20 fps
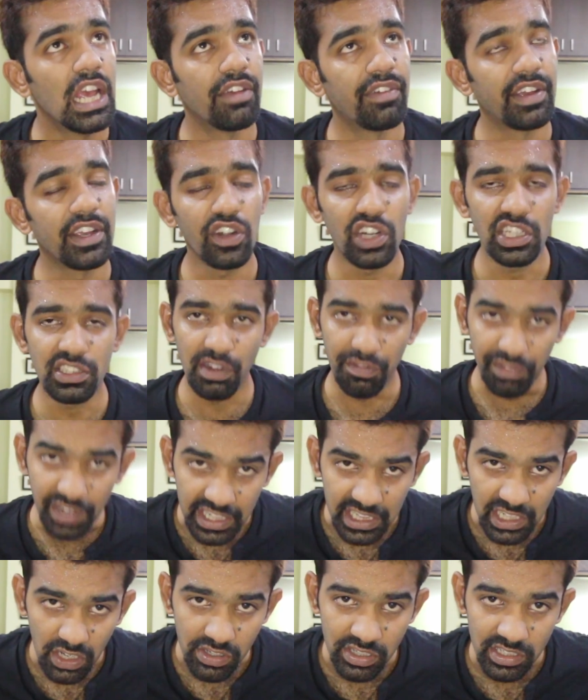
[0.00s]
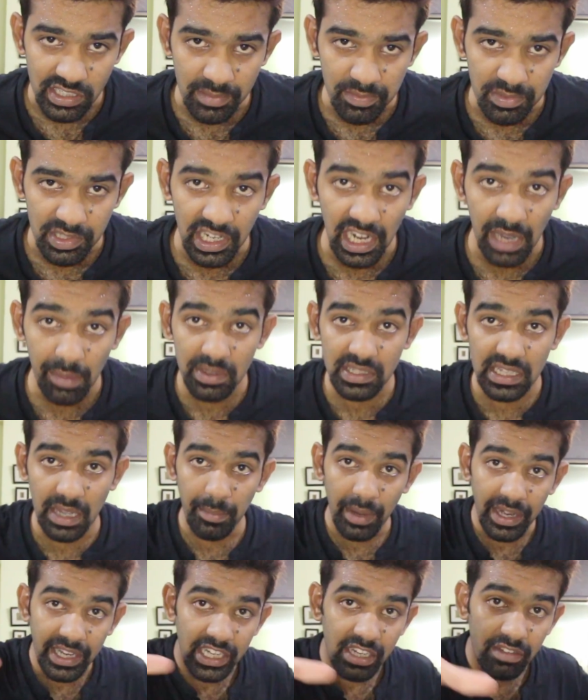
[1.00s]
if I cross 15,000 subscribers, I
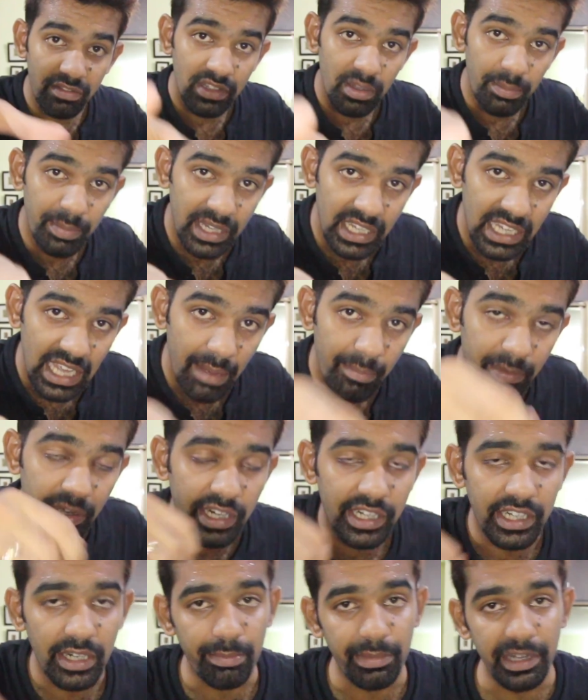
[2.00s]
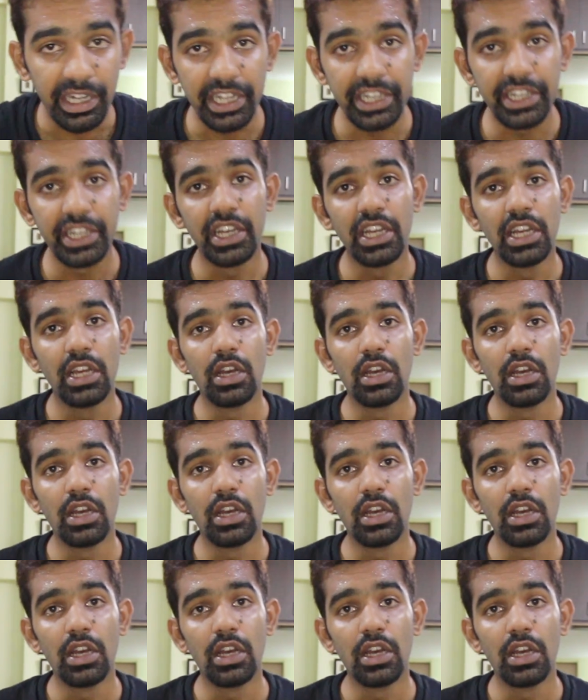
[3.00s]
might give the big camera an update.